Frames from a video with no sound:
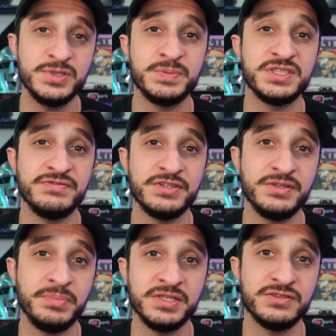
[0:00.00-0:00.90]

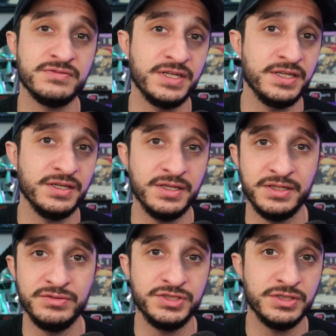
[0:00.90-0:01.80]
specifically Pennsylvania
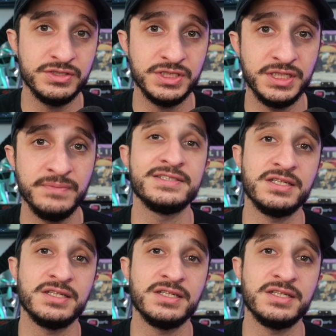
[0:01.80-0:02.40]
and New Jersey.